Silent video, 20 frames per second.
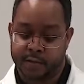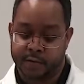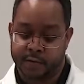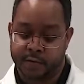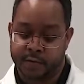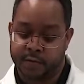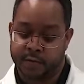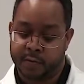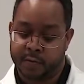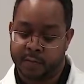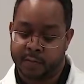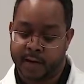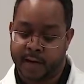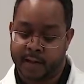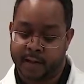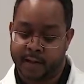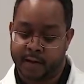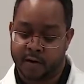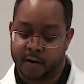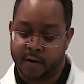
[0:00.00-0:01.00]
two
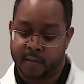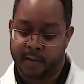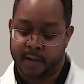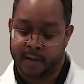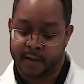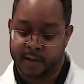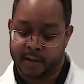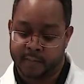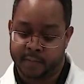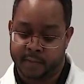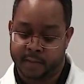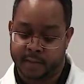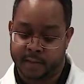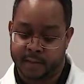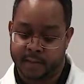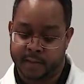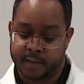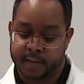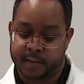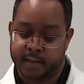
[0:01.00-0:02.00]
polycarbonate end
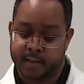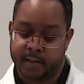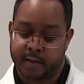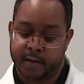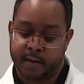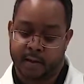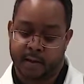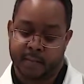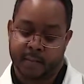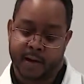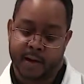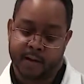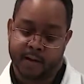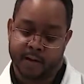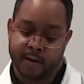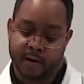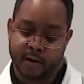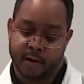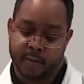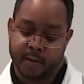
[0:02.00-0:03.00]
plugs a
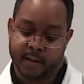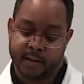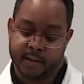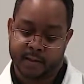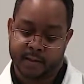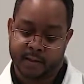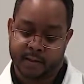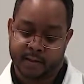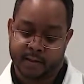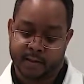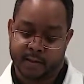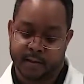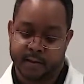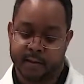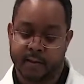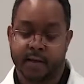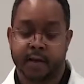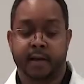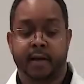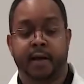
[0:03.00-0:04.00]
polycarbonate
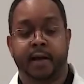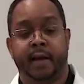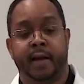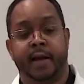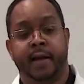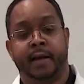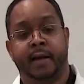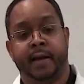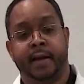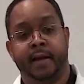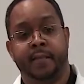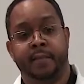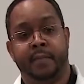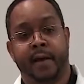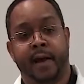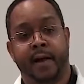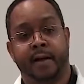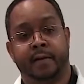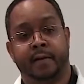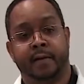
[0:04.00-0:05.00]
cylinder and an
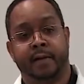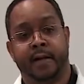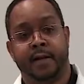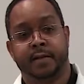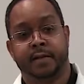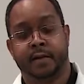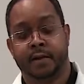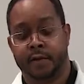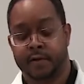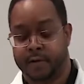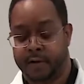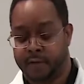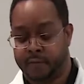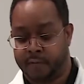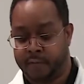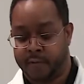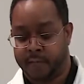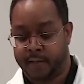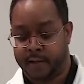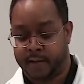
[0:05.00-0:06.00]
impactor that's
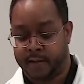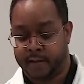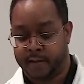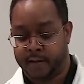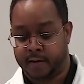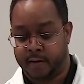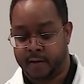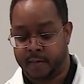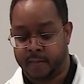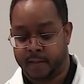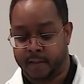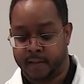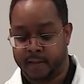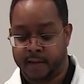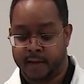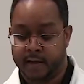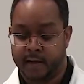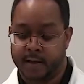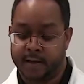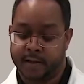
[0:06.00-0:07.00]
coated with polycarbonate.
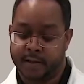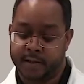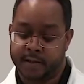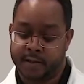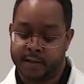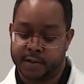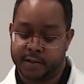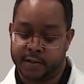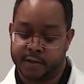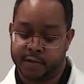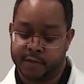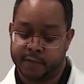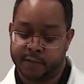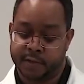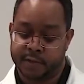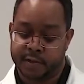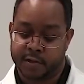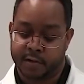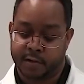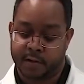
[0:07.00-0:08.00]
This is used
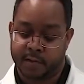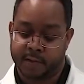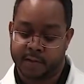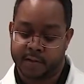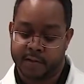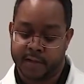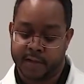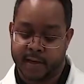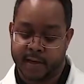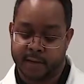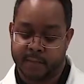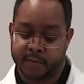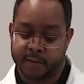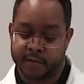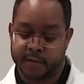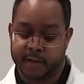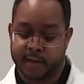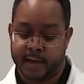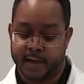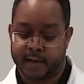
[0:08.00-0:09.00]
for softer
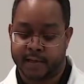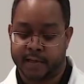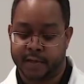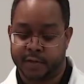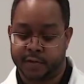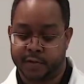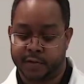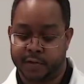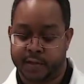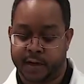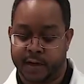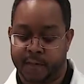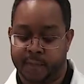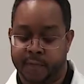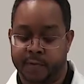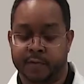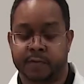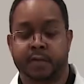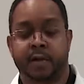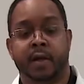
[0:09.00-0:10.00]
samples like tissue
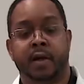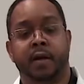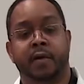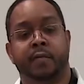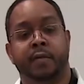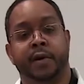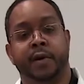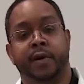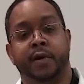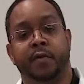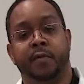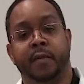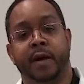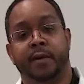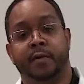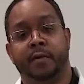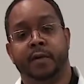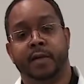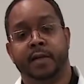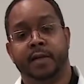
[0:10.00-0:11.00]
samples where no
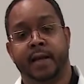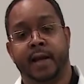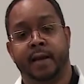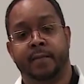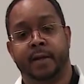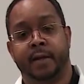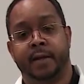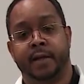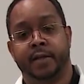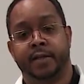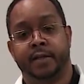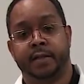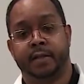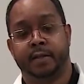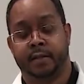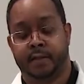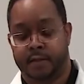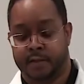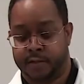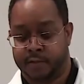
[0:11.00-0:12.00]
metal contamination
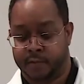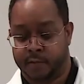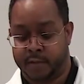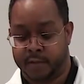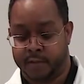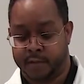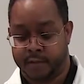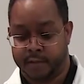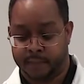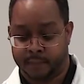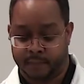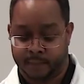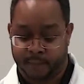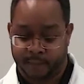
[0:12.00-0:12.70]
is wanted.